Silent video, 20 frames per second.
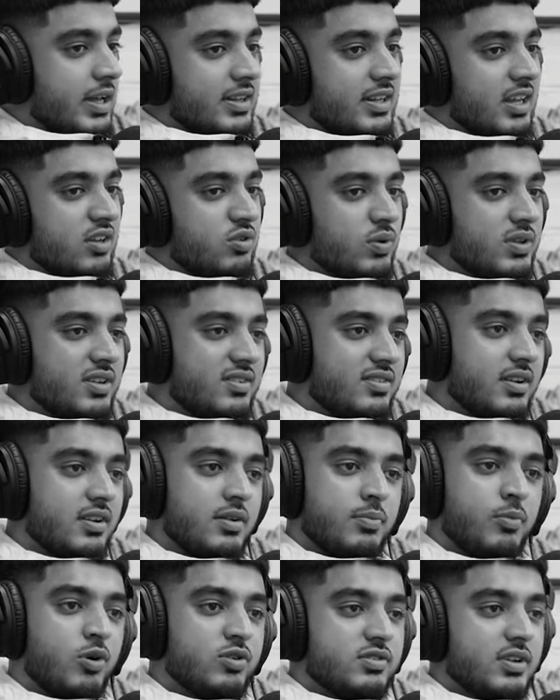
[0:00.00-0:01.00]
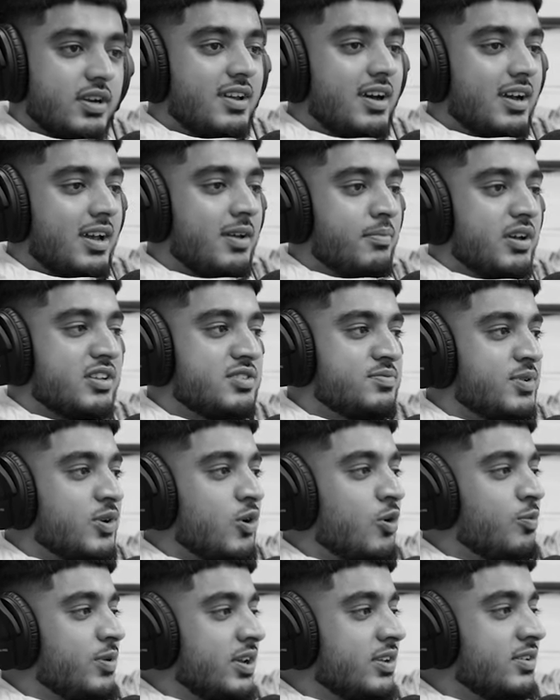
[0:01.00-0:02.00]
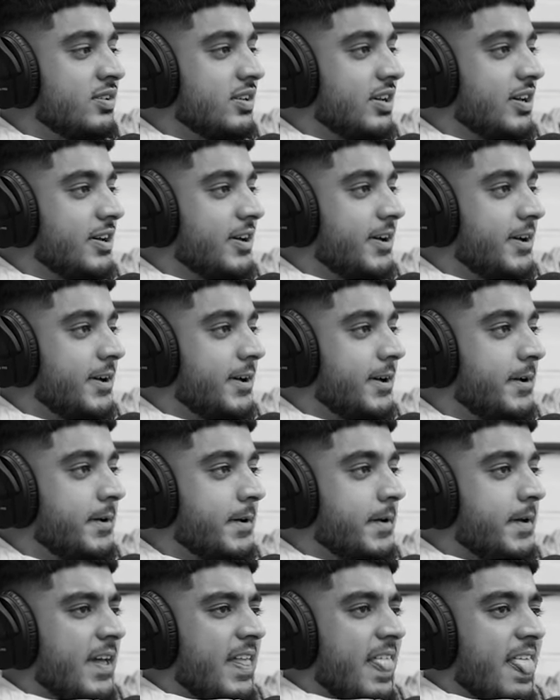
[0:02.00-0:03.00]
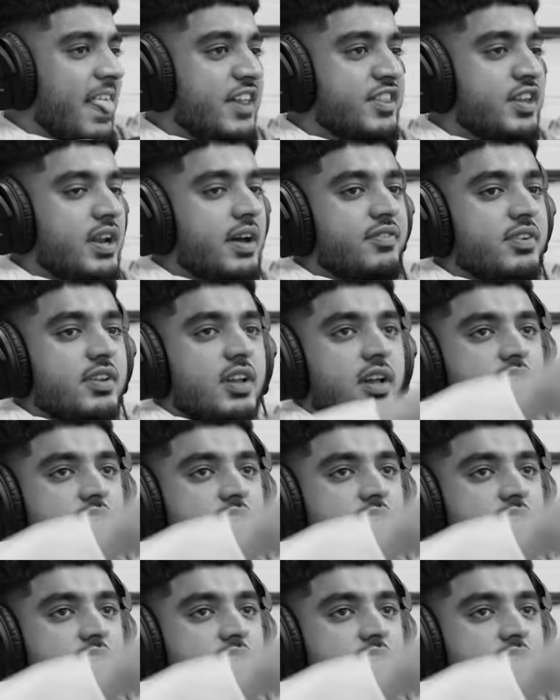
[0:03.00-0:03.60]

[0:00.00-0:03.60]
That's why they send the most attacking batsmen opening. And then after